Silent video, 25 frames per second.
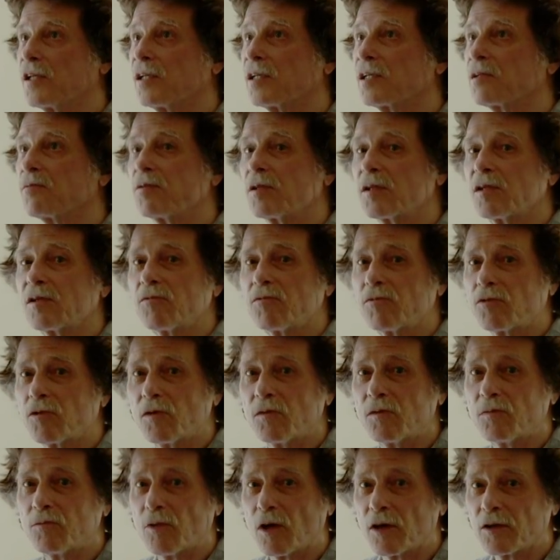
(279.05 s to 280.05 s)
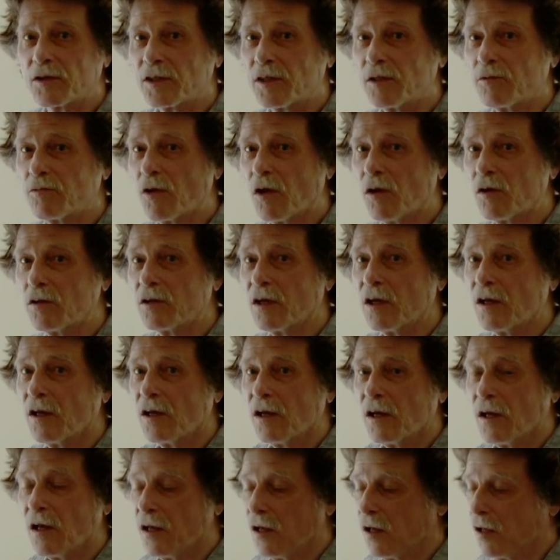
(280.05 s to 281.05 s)
This was the room where she wrote
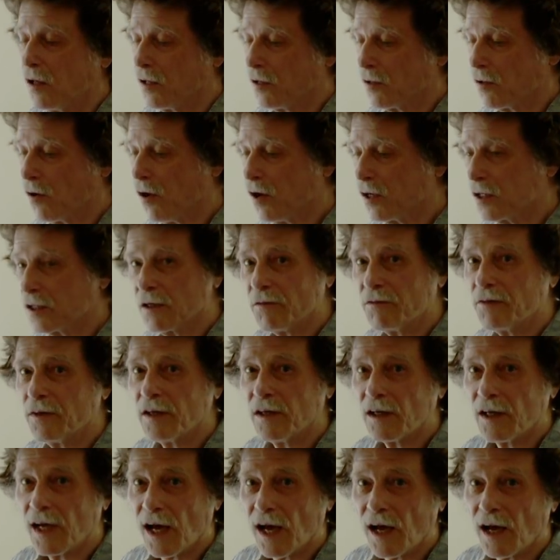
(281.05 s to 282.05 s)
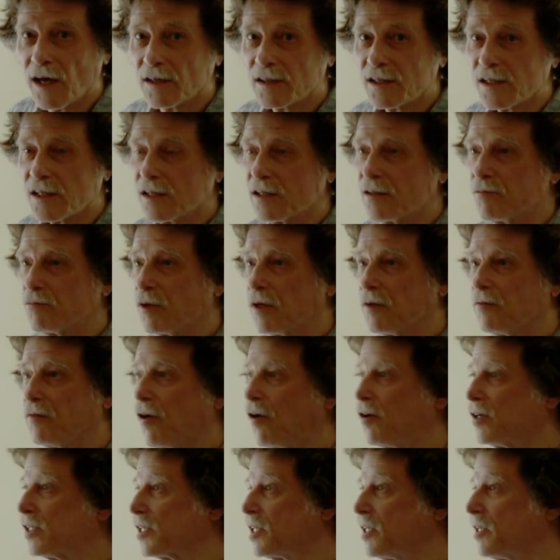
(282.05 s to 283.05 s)
The Haunting of Hill House, and We've
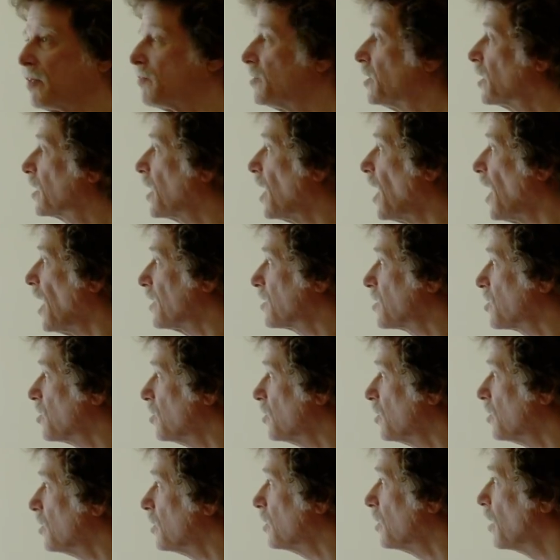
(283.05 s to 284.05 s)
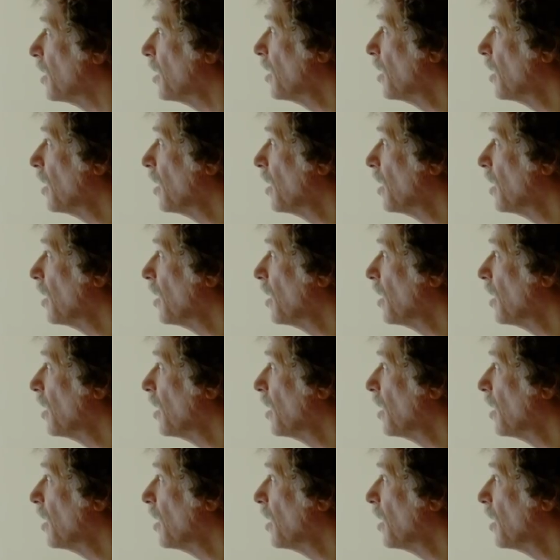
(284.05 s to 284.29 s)
Always Lived in the Castle.